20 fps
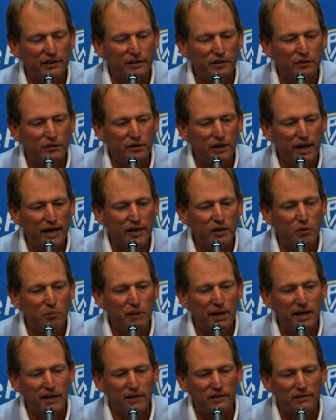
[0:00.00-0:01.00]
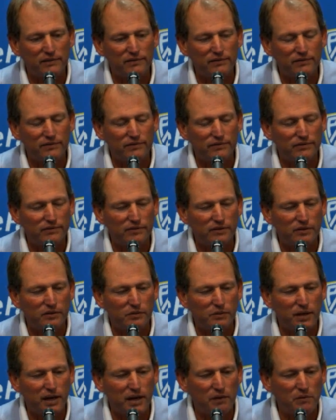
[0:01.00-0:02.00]
You know, I go back
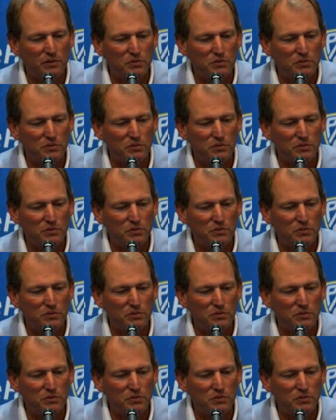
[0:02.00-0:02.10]
to when I